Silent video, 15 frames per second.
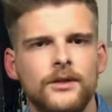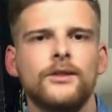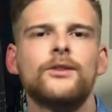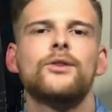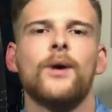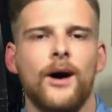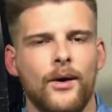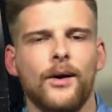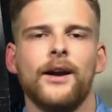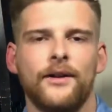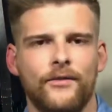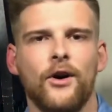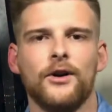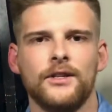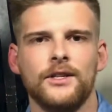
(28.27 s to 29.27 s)
to our
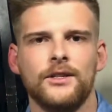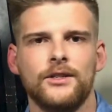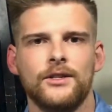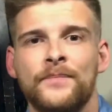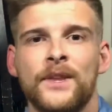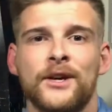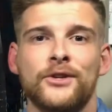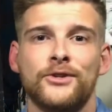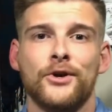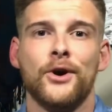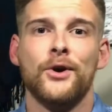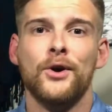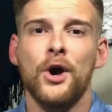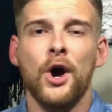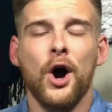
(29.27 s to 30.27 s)
advantage.
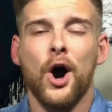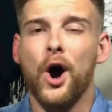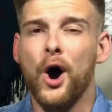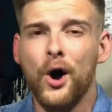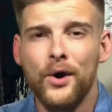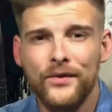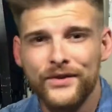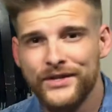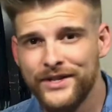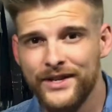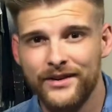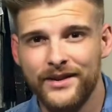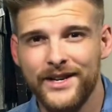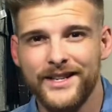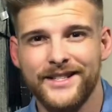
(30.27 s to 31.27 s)
So over a
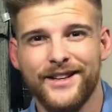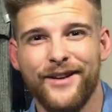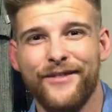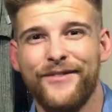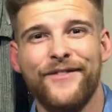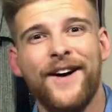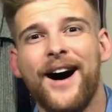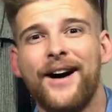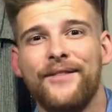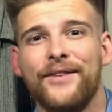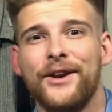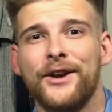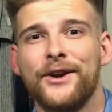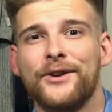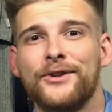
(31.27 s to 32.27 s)
series of 5
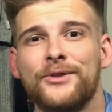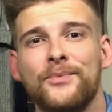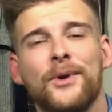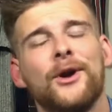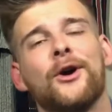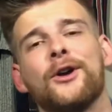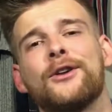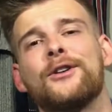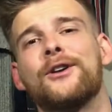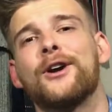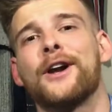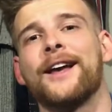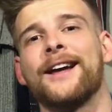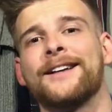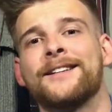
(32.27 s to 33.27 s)
videos, we're going to
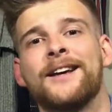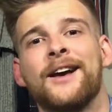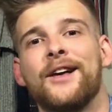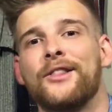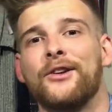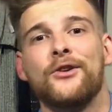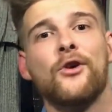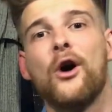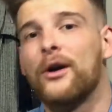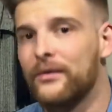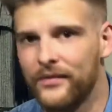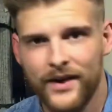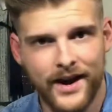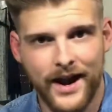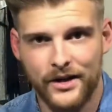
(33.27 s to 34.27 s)
look at the
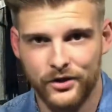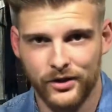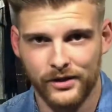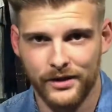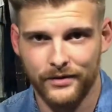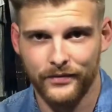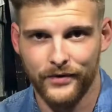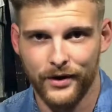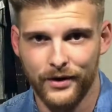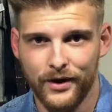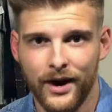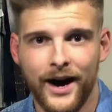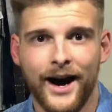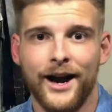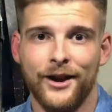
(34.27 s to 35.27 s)
non-financial info
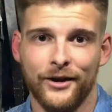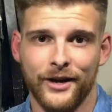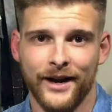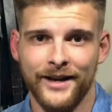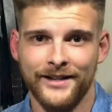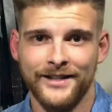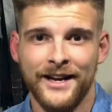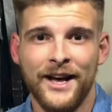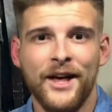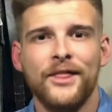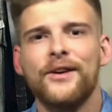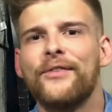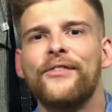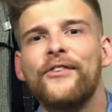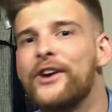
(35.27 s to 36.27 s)
I look at, the
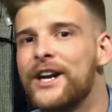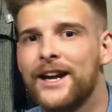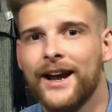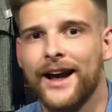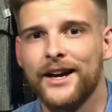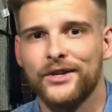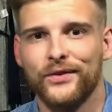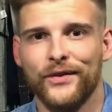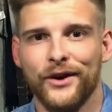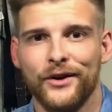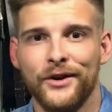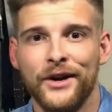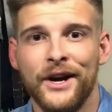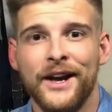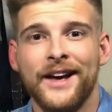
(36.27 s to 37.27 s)
free cash flow,
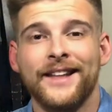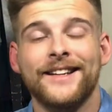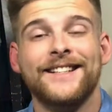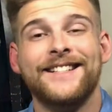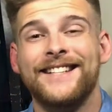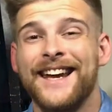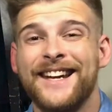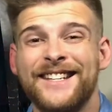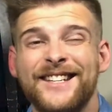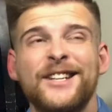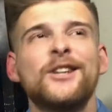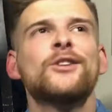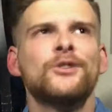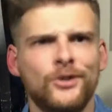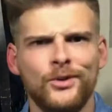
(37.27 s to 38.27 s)
the debt
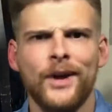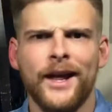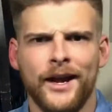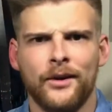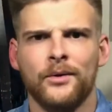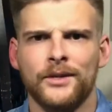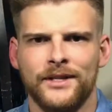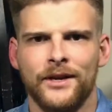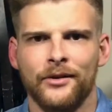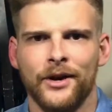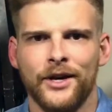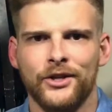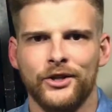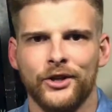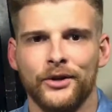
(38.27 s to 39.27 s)
to equity
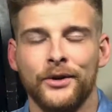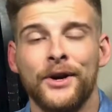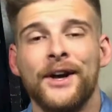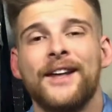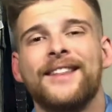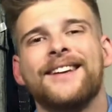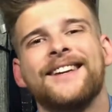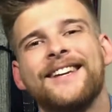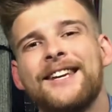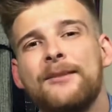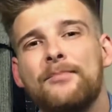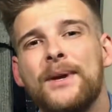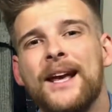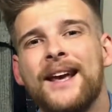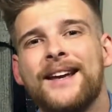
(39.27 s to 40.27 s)
ratio, the
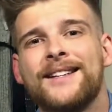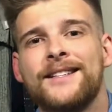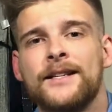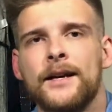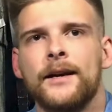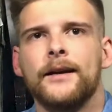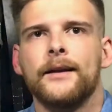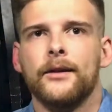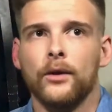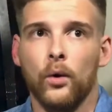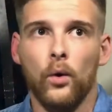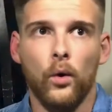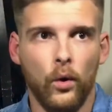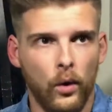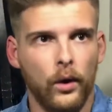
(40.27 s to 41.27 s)
EPS, the
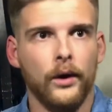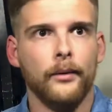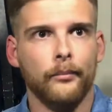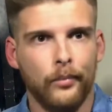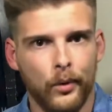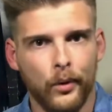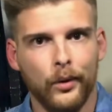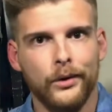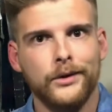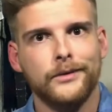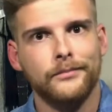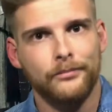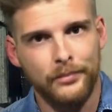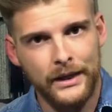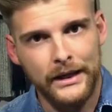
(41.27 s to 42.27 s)

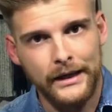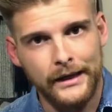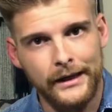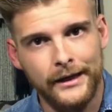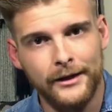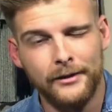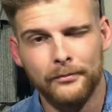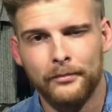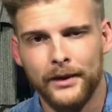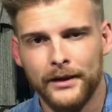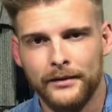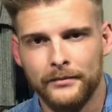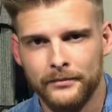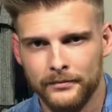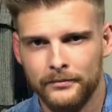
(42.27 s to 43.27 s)
all-important PE, but
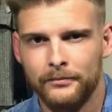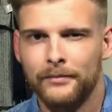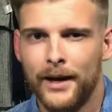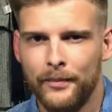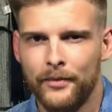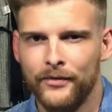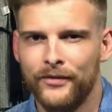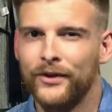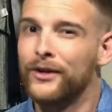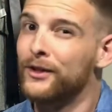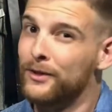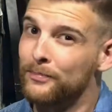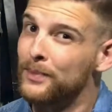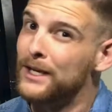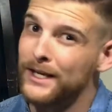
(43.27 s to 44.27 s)
my preferred the
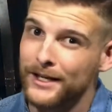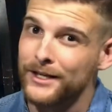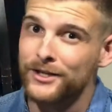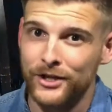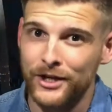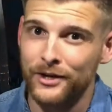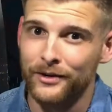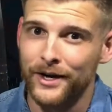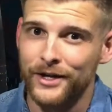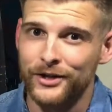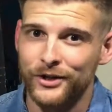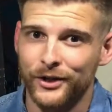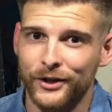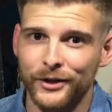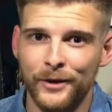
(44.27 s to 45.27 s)
PEG
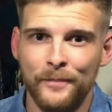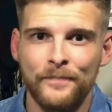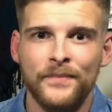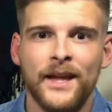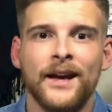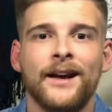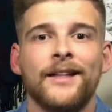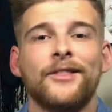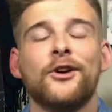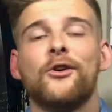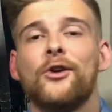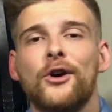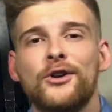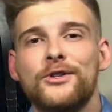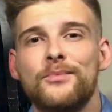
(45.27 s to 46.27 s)
ratio, the
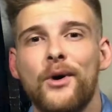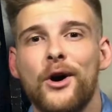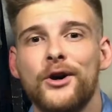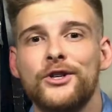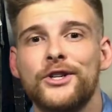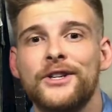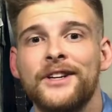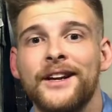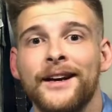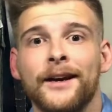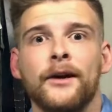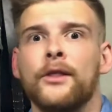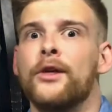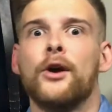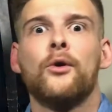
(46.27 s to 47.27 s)
gross margin,
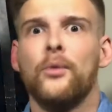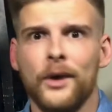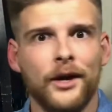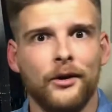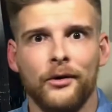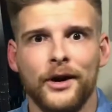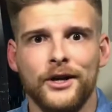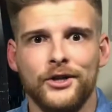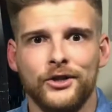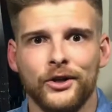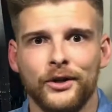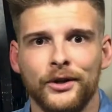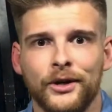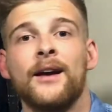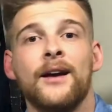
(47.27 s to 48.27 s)
the quick
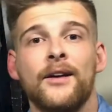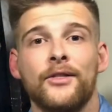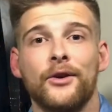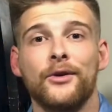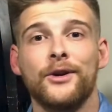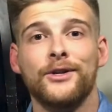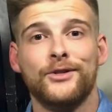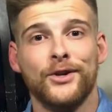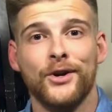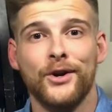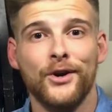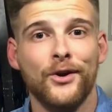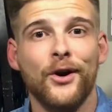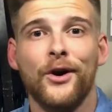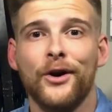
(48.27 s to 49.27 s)
ratio, the
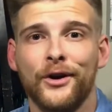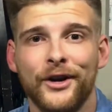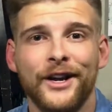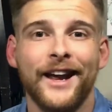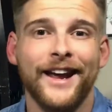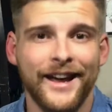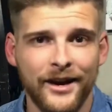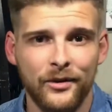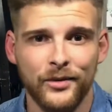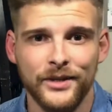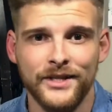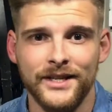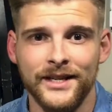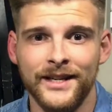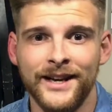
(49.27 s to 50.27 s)
return on
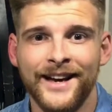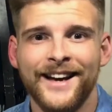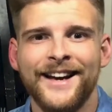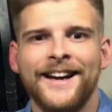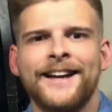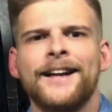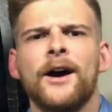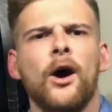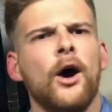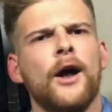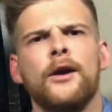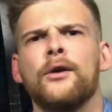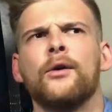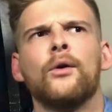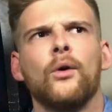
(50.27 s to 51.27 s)
equity,
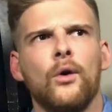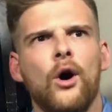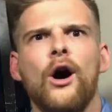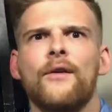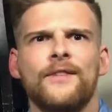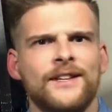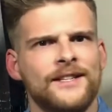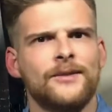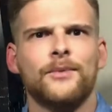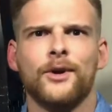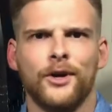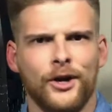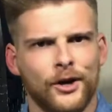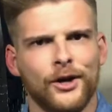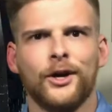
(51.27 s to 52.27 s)
and obviously we're
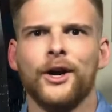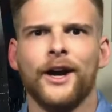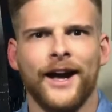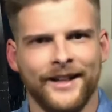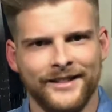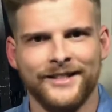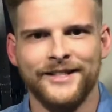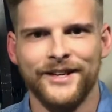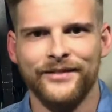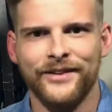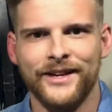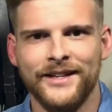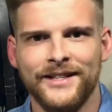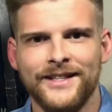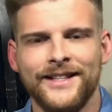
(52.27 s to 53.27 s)
going to look at the
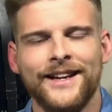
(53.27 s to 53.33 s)
dividends.